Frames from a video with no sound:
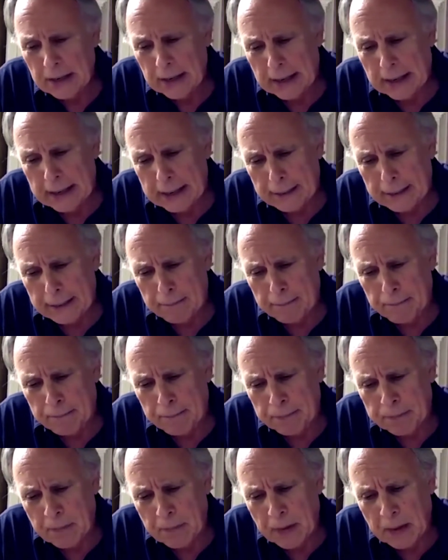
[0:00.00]

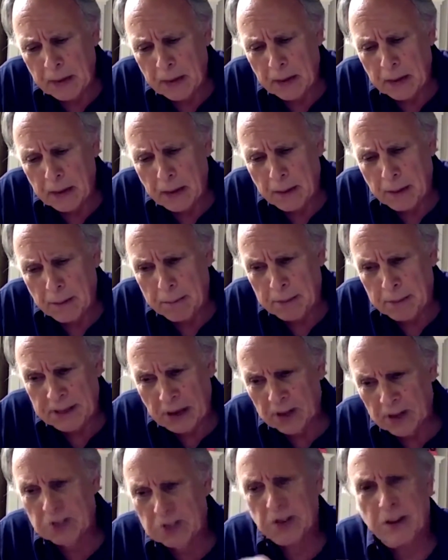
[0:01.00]
But they
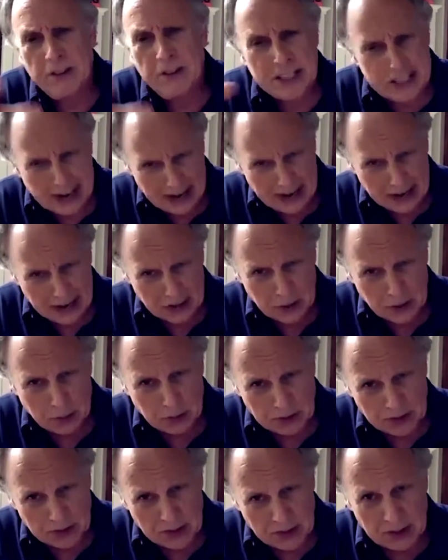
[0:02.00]
also have
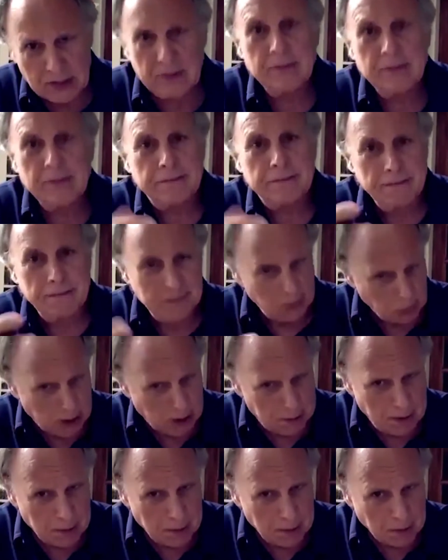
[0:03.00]
intangibles, the
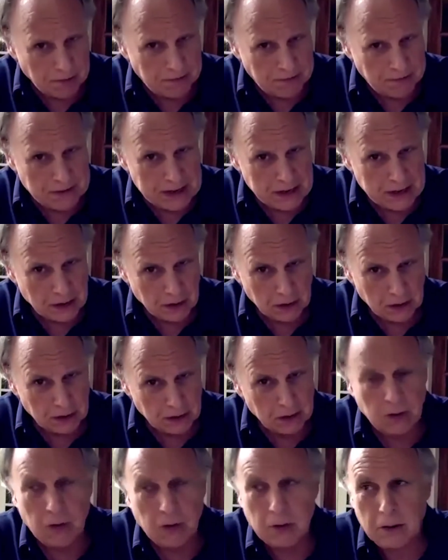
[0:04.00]
way people feel
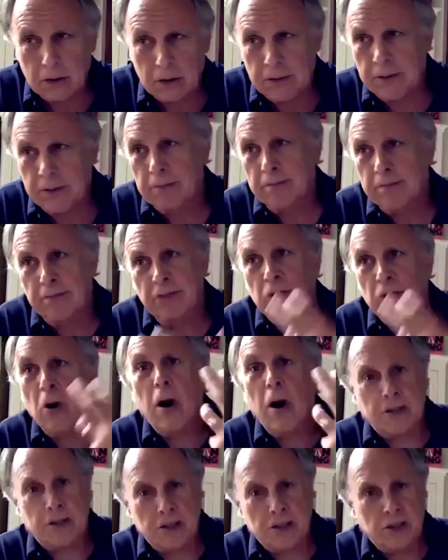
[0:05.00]
or
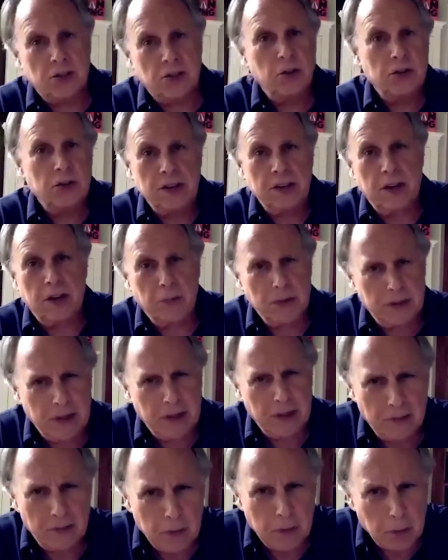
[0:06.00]
thoughts associated with a
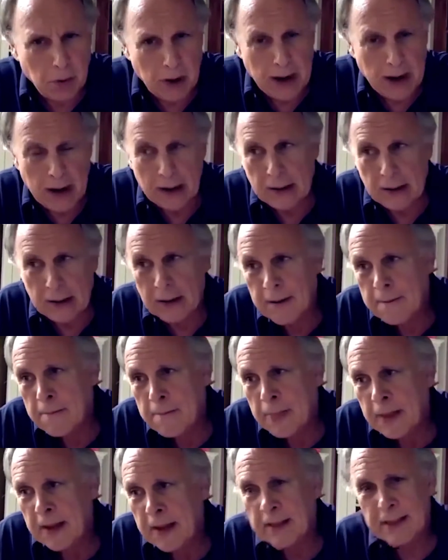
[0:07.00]
given brand.
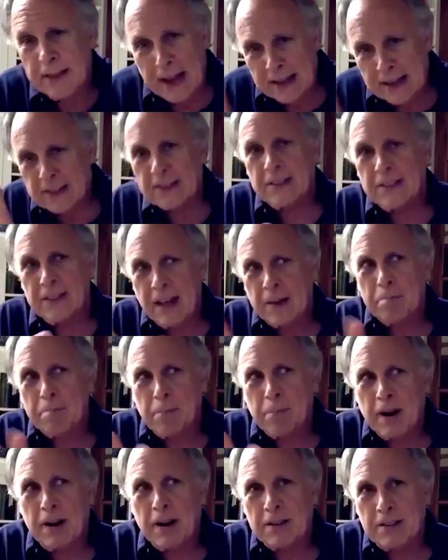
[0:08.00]
And that
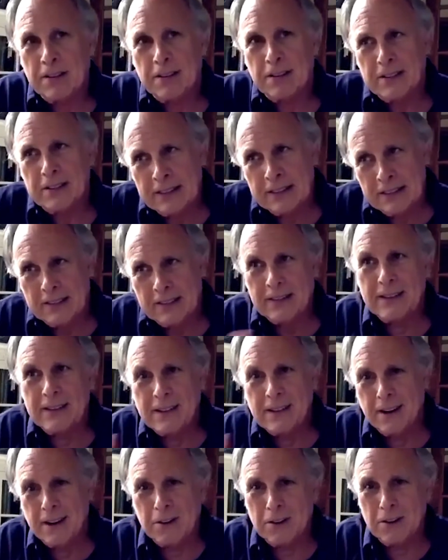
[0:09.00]
part's a little
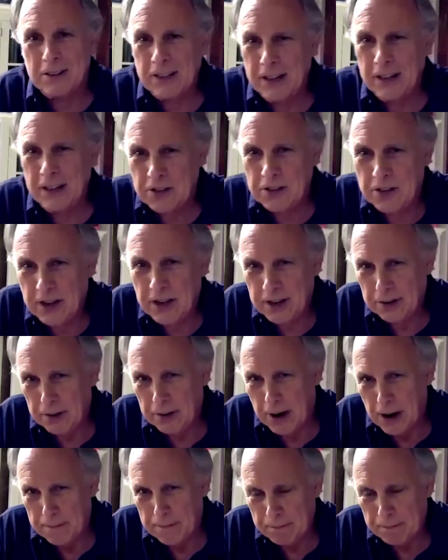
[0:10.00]
harder to get your head
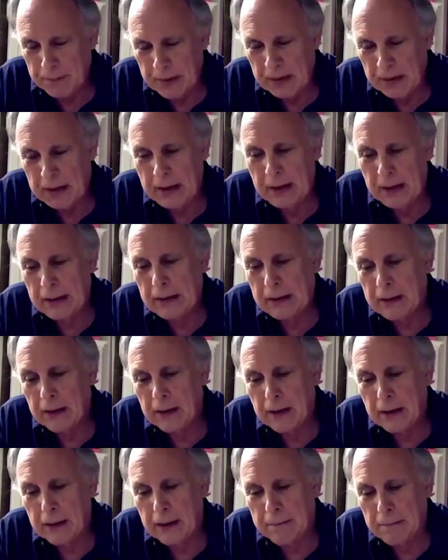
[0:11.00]
around. And,
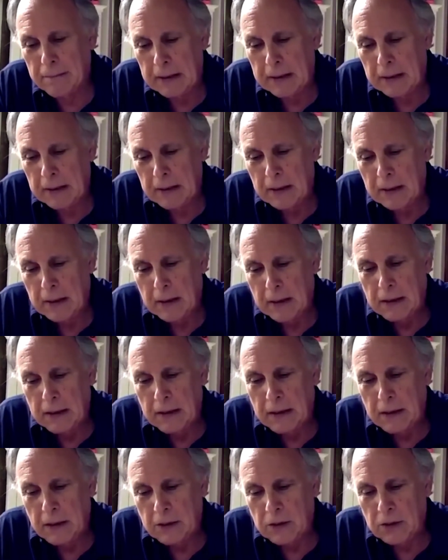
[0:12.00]

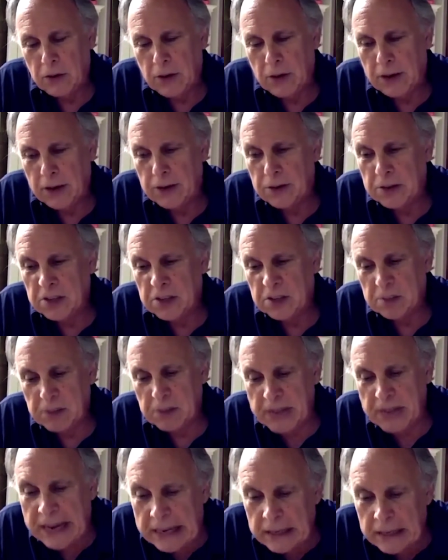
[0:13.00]
trying to
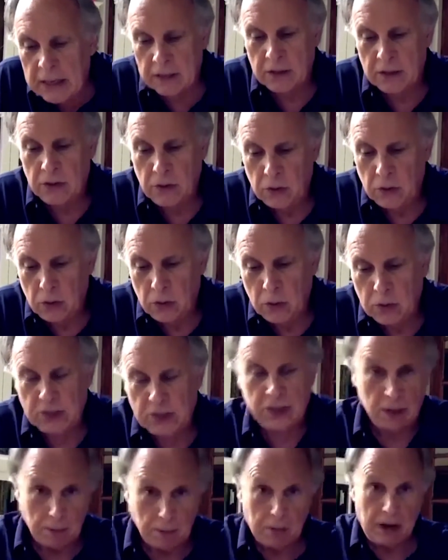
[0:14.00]
explain to
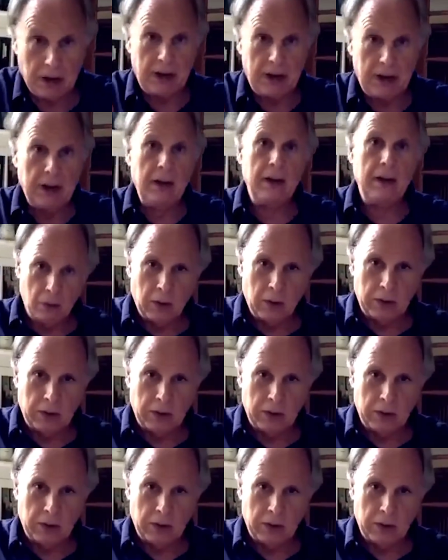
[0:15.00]
somebody